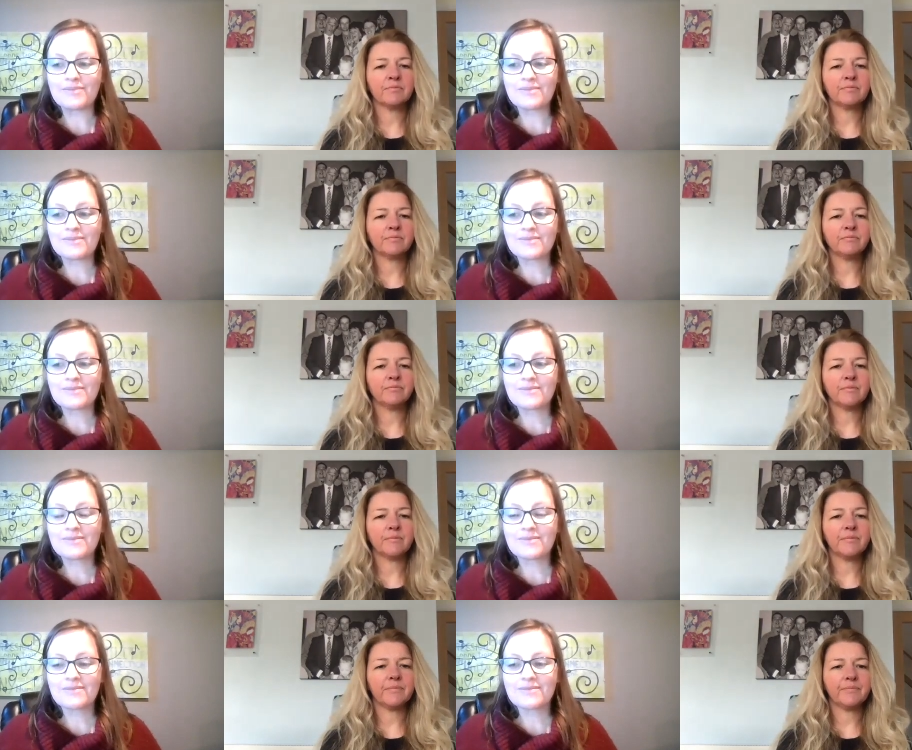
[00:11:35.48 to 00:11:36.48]

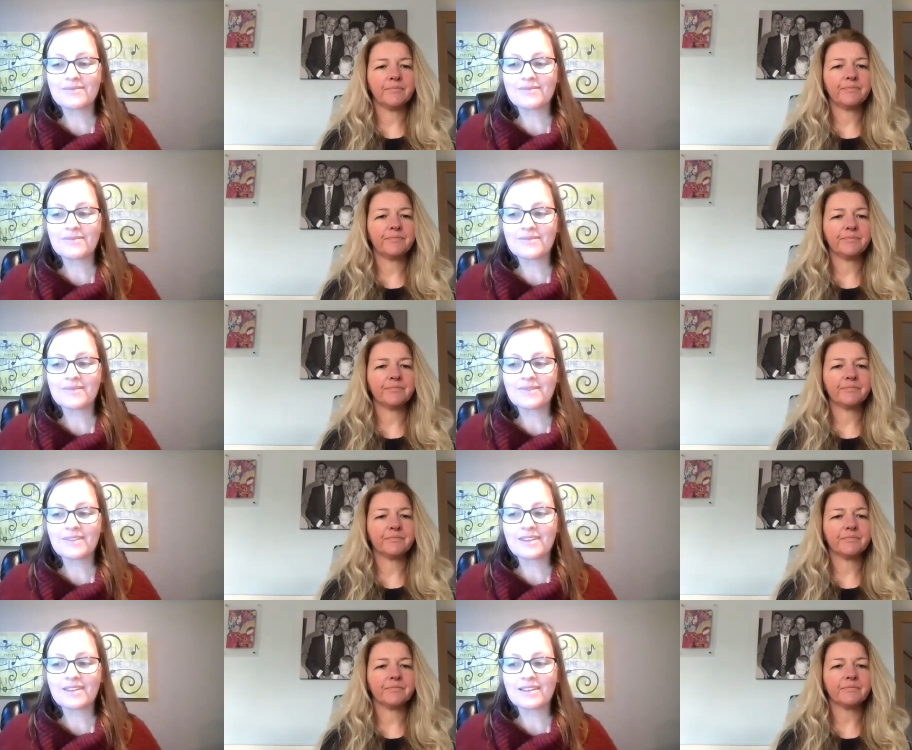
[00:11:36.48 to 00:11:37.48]

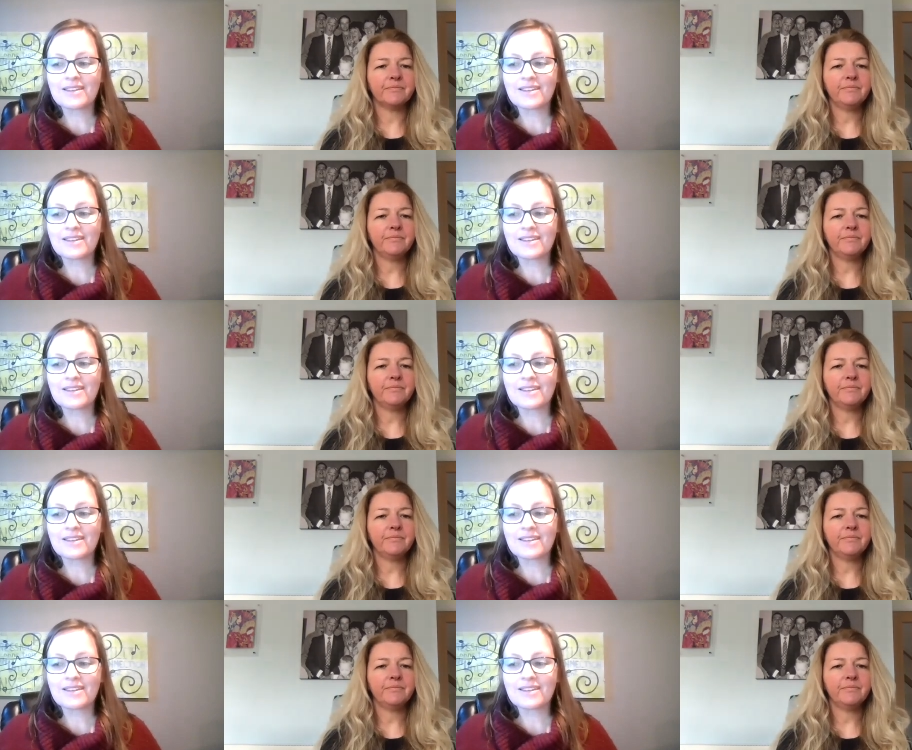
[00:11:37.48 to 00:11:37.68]
(no one is talking)